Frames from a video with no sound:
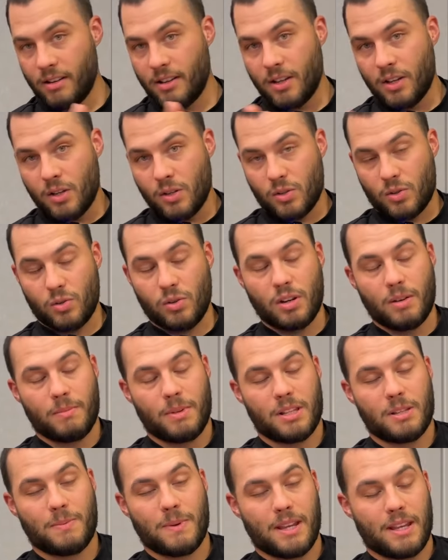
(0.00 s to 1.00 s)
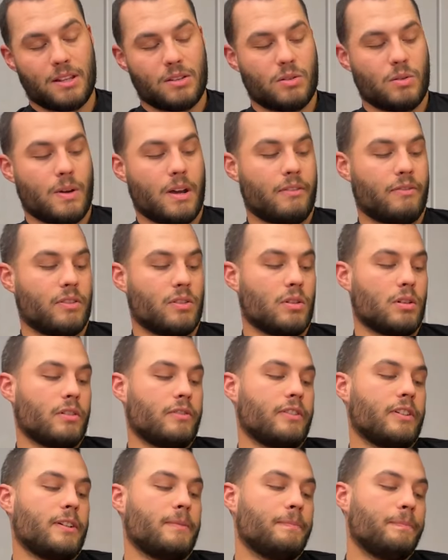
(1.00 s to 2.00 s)
soon, I've been speaking to our
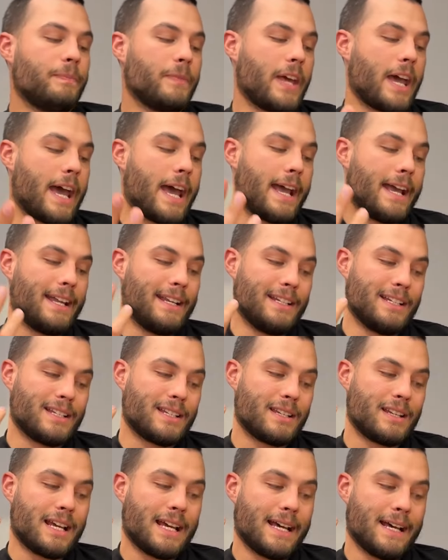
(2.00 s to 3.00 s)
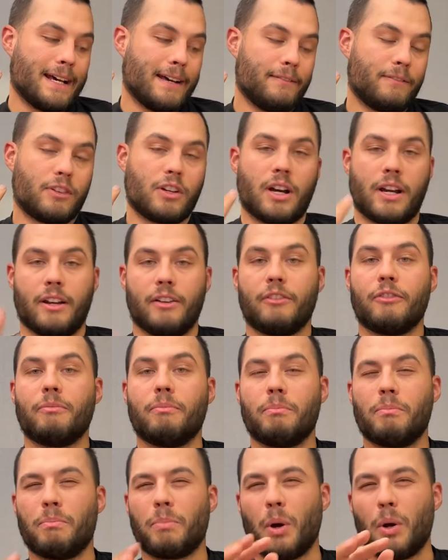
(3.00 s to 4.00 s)
photographer, and I've kind of
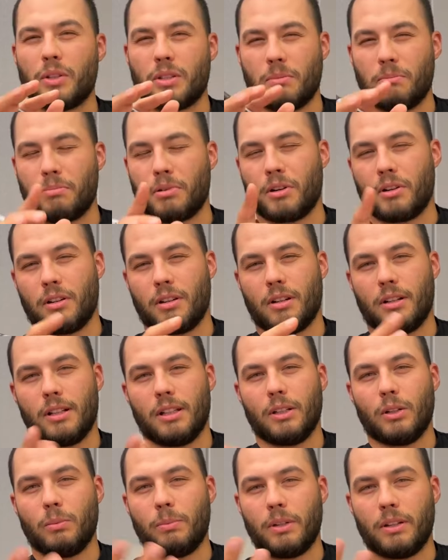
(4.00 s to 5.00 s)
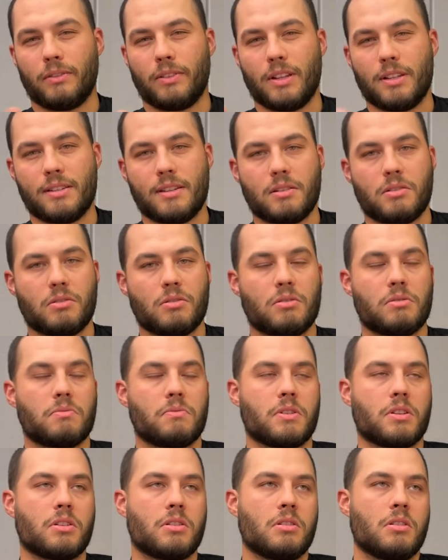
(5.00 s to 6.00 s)
poked and prodded at a little bit of his issues,
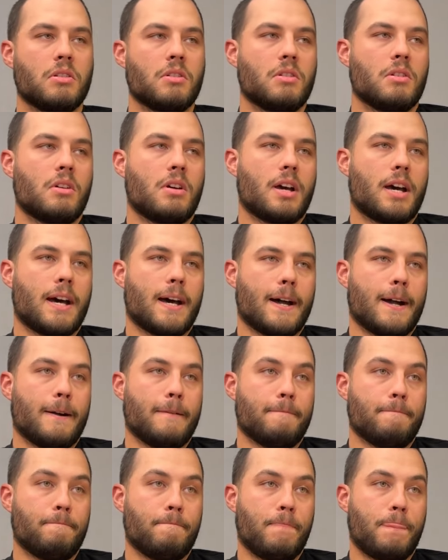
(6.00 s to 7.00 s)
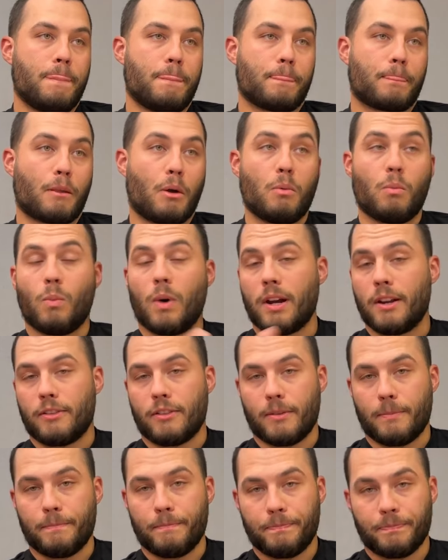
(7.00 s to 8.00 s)
which one of
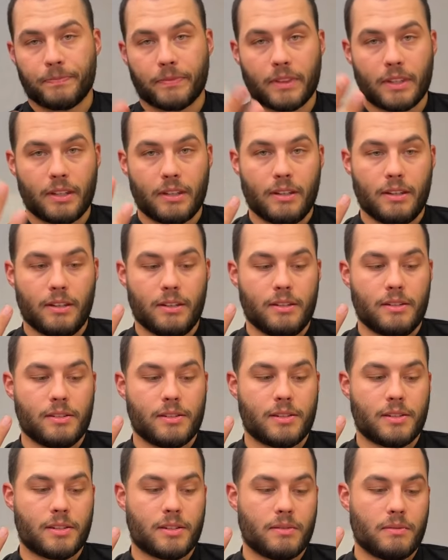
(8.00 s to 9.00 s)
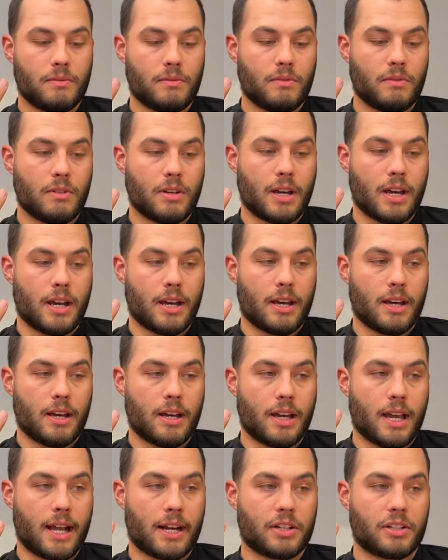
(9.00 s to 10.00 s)
them is
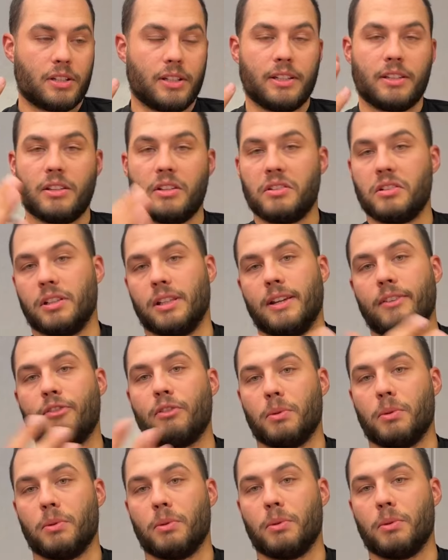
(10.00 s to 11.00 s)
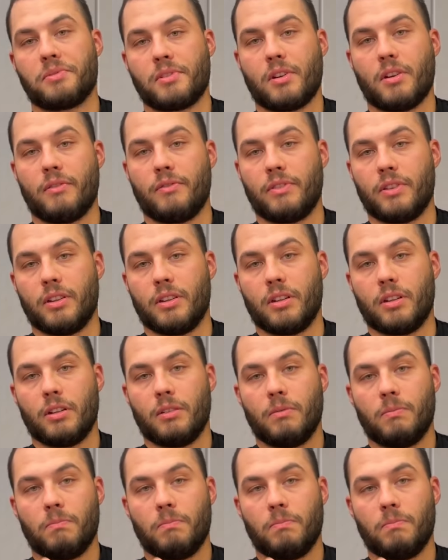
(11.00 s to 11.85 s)
actually the deliverables of the